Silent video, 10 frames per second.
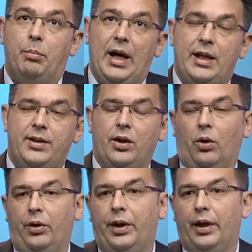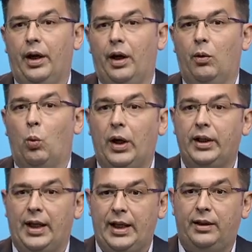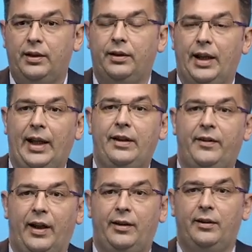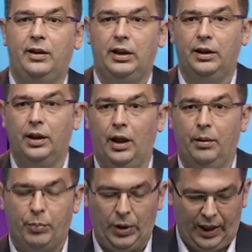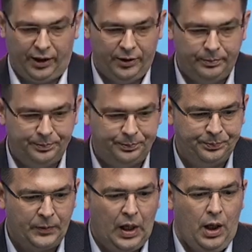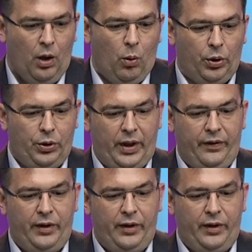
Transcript: based on the work date that is set in the product. What you can